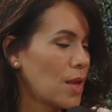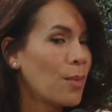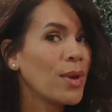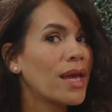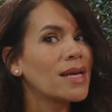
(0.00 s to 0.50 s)

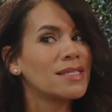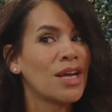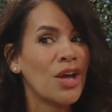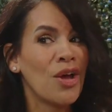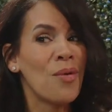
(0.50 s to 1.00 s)
because
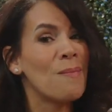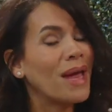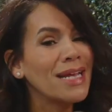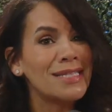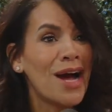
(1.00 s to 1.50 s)
mm.
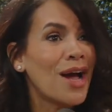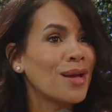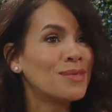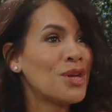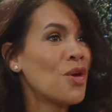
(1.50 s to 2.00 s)
many
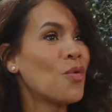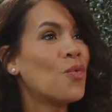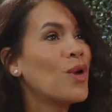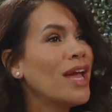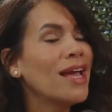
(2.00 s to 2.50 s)
times
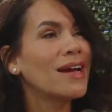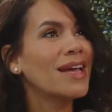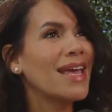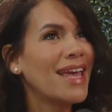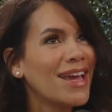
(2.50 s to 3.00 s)
we
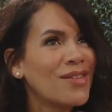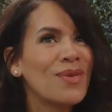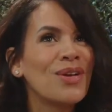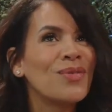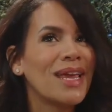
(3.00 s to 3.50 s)
hear we
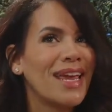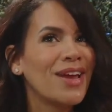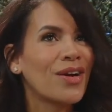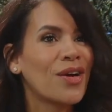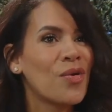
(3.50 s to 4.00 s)
don't
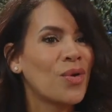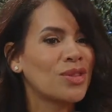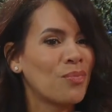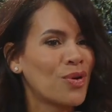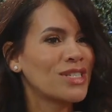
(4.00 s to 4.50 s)
hear what
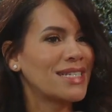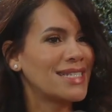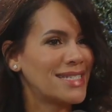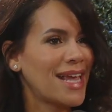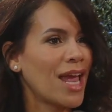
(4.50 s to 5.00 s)
the person
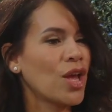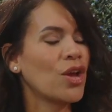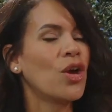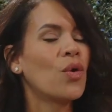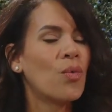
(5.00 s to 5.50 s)
is saying
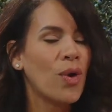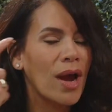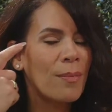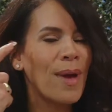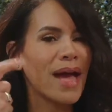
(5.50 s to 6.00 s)

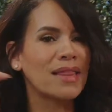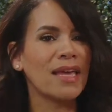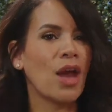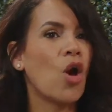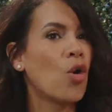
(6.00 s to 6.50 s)
we're back
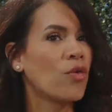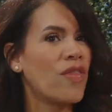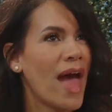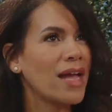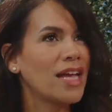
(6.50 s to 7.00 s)
thinking oh
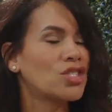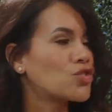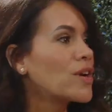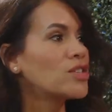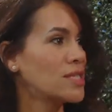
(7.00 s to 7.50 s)
that it
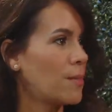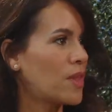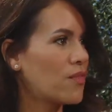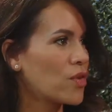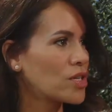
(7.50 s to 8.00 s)
triggered
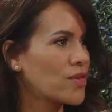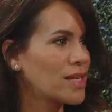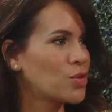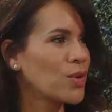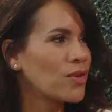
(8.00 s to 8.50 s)
something for us
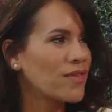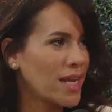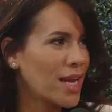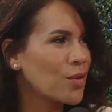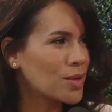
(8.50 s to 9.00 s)
right so we don't even
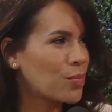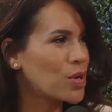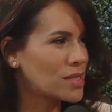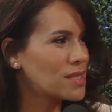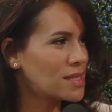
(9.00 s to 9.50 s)
hear what the
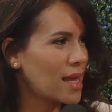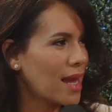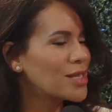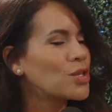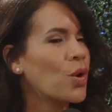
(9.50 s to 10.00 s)
person's
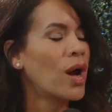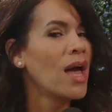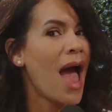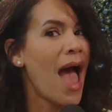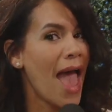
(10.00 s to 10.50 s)
saying so
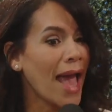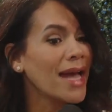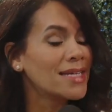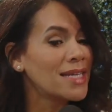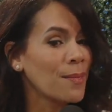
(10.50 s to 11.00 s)

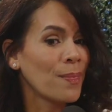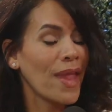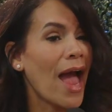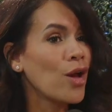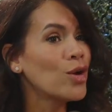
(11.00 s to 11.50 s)
and
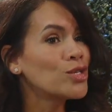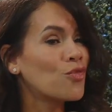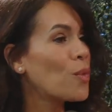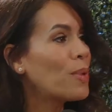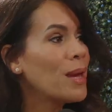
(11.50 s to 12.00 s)
i also
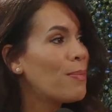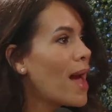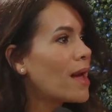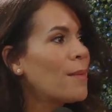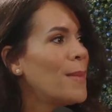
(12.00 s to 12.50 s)
repeat
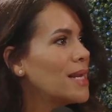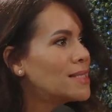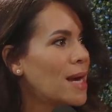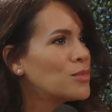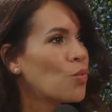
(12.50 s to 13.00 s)
back many
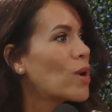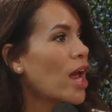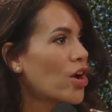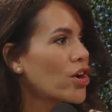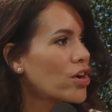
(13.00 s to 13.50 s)
times what i
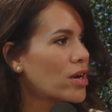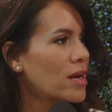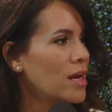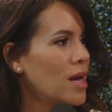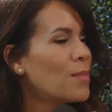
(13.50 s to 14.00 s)
heard
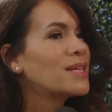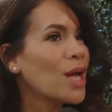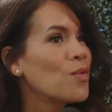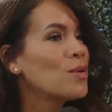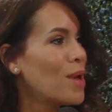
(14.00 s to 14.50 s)
because
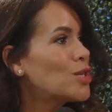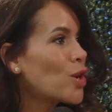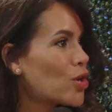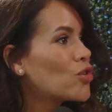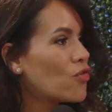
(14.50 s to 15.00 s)
i want to make sure
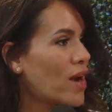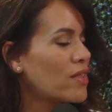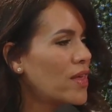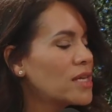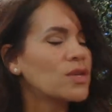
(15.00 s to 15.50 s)
i heard the right
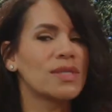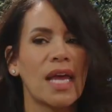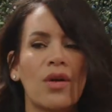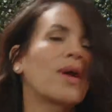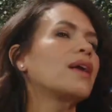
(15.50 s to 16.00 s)
thing so it's
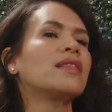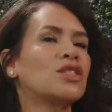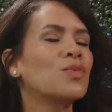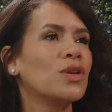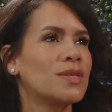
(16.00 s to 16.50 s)
like okay this
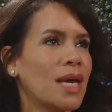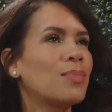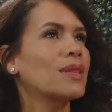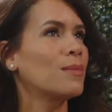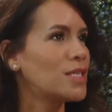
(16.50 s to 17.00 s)
is what you said
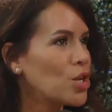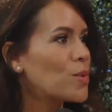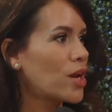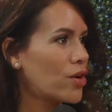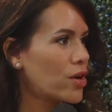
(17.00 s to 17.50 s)
but let me tell you
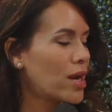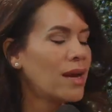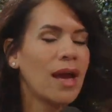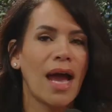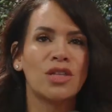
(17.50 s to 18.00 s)
what i heard
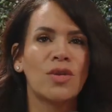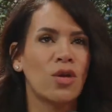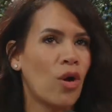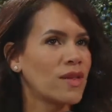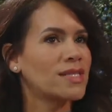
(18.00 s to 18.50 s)
i do that
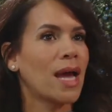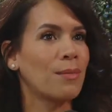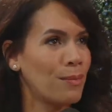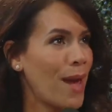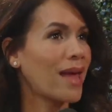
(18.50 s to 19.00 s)
all the time
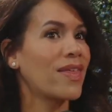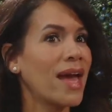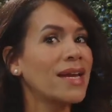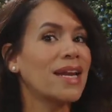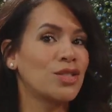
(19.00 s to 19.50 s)
back
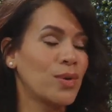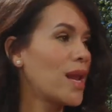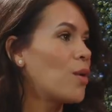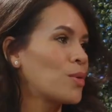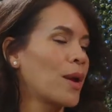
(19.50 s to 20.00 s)
then and i do it
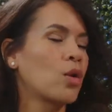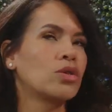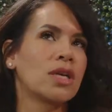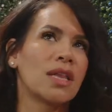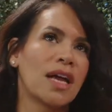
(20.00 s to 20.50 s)
now with my
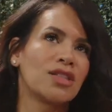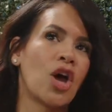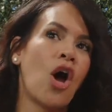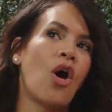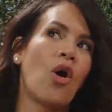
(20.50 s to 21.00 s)
coaching clients
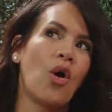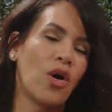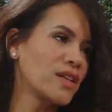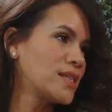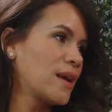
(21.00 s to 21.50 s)

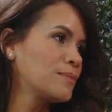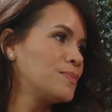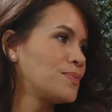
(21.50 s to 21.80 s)
all the time